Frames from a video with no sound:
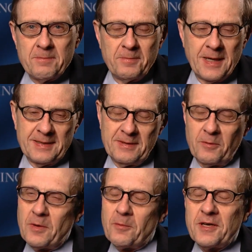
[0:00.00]
But
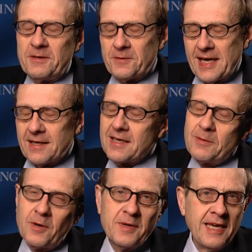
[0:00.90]
in reality,
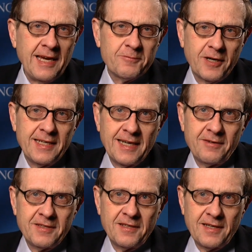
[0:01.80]
what we have right
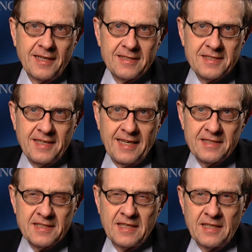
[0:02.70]
now in the United
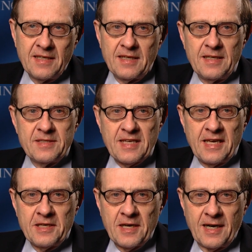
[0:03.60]
States is a
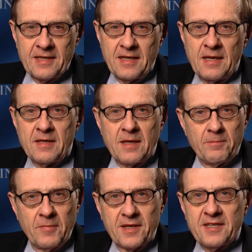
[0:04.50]
young,
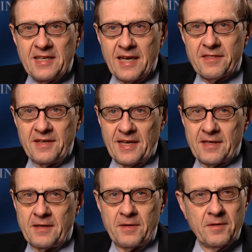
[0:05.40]

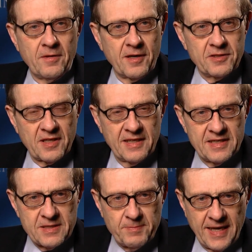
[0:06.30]
multi-ethnic, largely
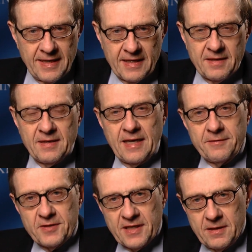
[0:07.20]
Hispanic,
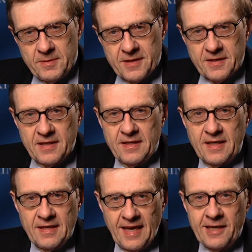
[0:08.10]
African-American,
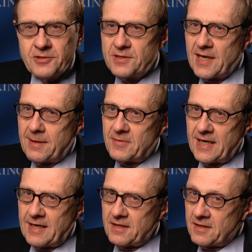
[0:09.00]
and
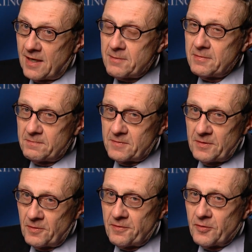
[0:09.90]
Asian-dominated young,
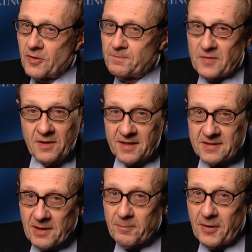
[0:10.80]
youthful, young
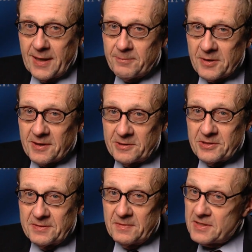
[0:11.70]
adult
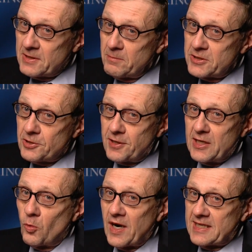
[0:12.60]
population. Still
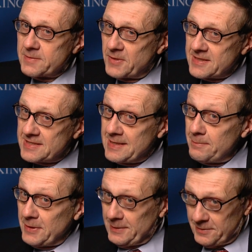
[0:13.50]
majority whites, but it's
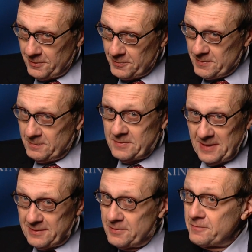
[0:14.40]
tipping close,
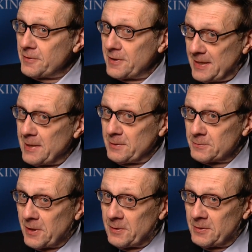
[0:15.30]
not too far down
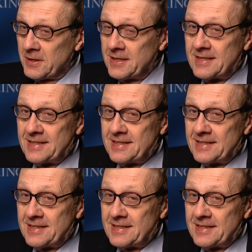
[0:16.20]
the road.